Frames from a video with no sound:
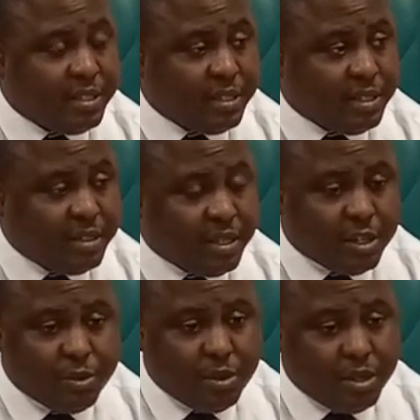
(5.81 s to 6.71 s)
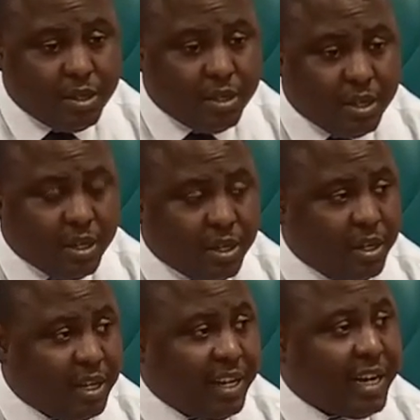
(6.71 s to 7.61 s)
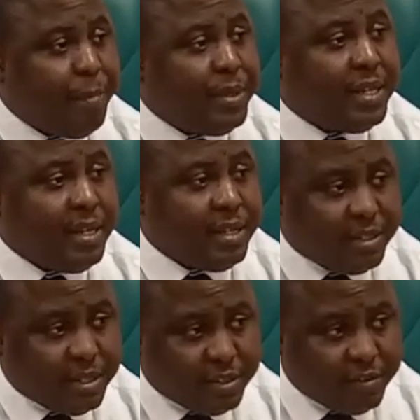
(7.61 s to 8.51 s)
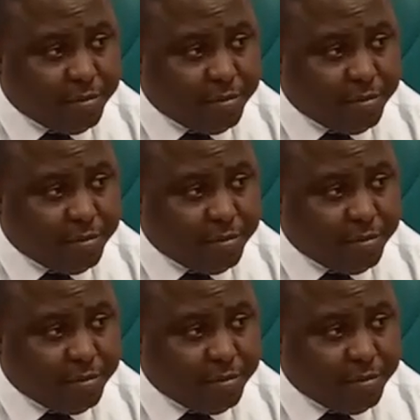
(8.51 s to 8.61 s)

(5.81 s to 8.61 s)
is actually a capital intensive